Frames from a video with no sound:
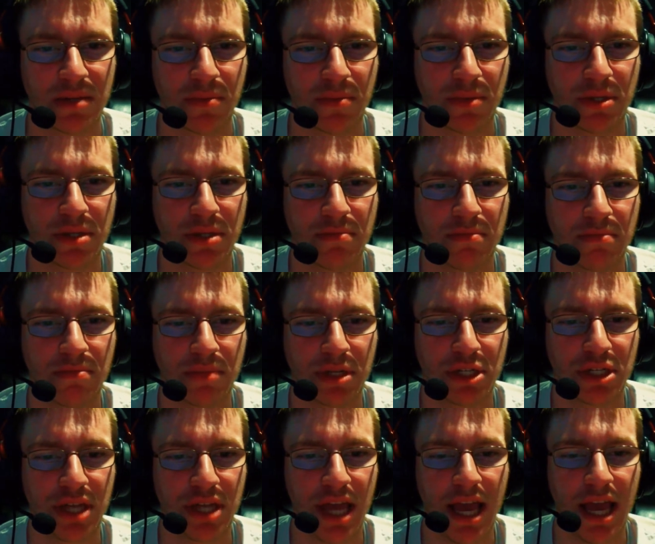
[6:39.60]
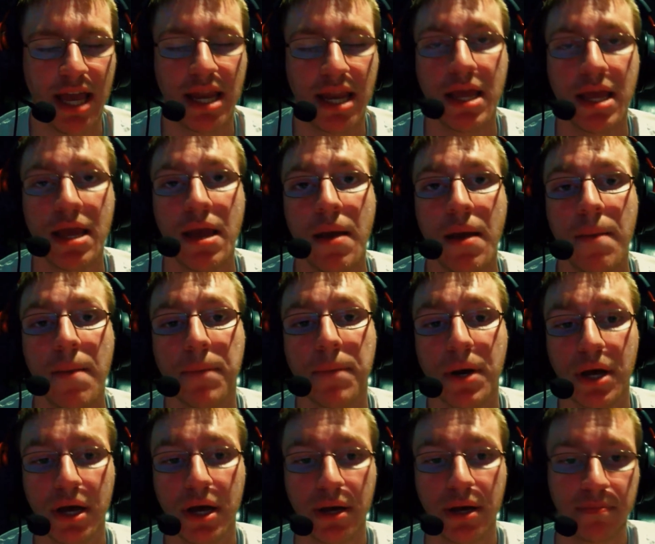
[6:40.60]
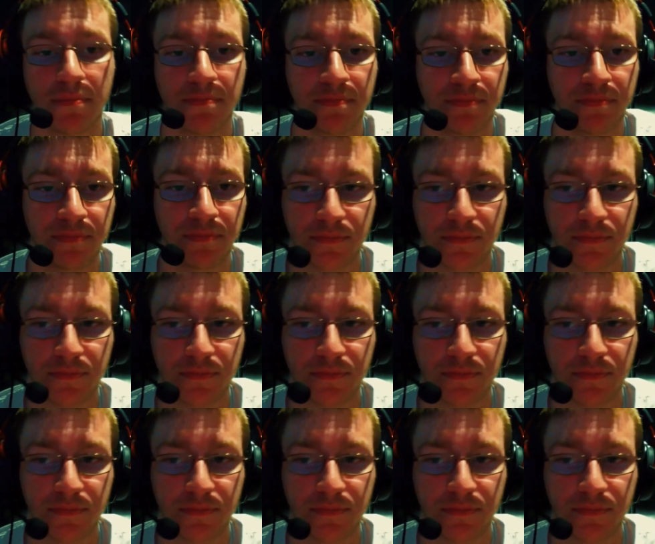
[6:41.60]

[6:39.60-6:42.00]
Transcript: wasn't much to edit. But um,